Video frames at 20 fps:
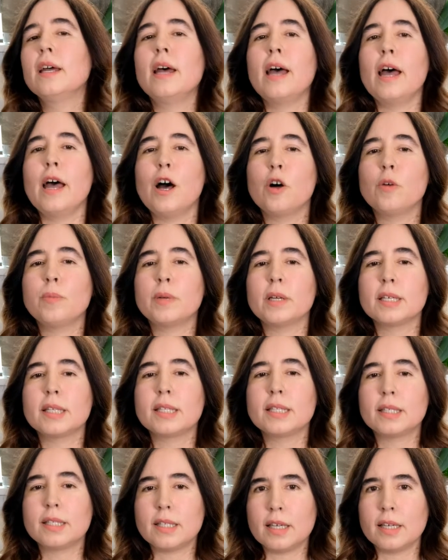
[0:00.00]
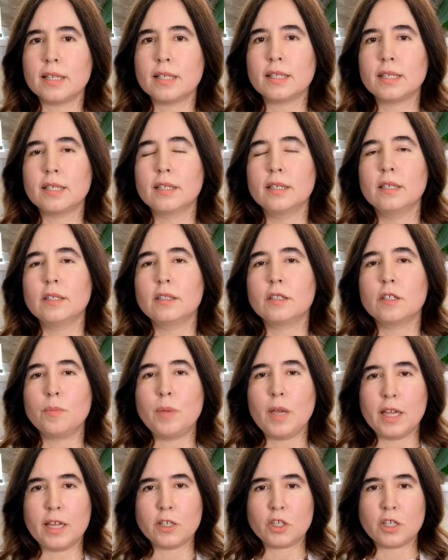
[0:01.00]
help assist the
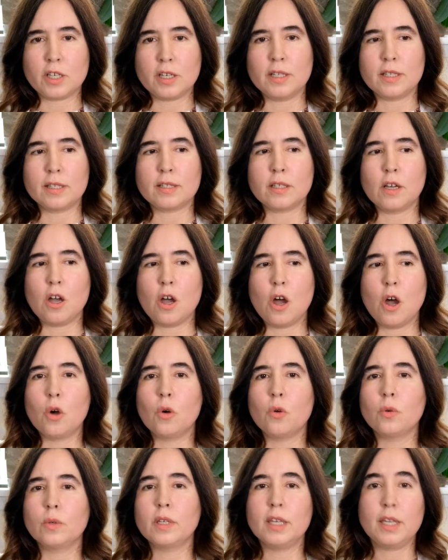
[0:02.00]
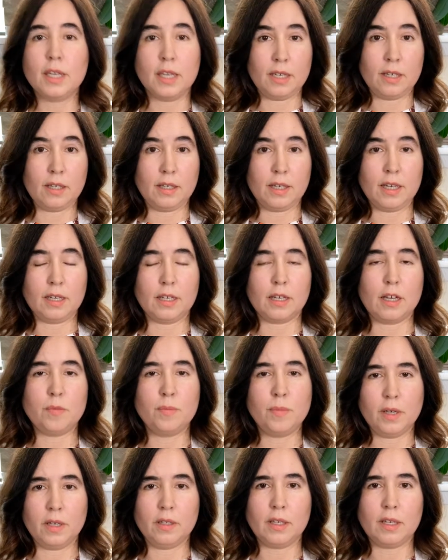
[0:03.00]
patient's own healing
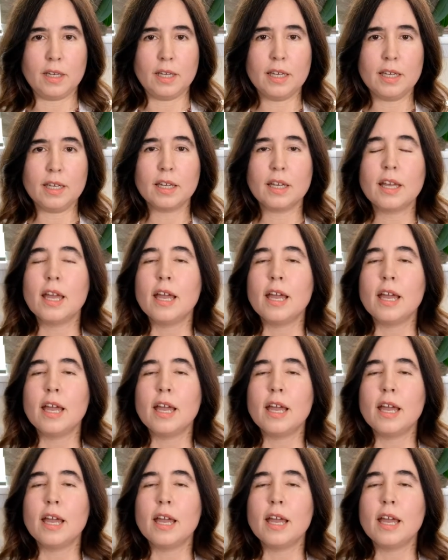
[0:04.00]
ability.